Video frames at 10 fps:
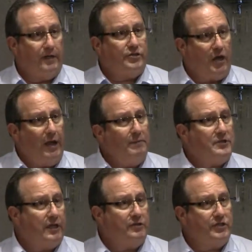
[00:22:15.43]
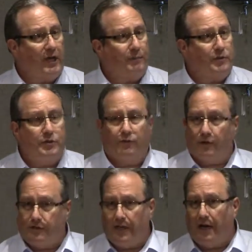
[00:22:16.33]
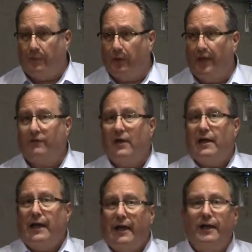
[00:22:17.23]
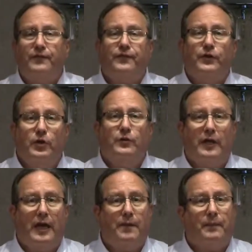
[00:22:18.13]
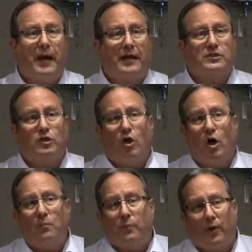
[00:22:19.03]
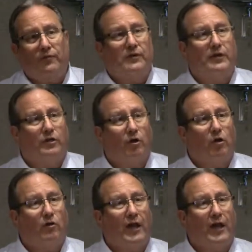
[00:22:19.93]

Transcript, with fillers: James said in chapter 2, verse 10, I believe, if you keep God's law perfectly your whole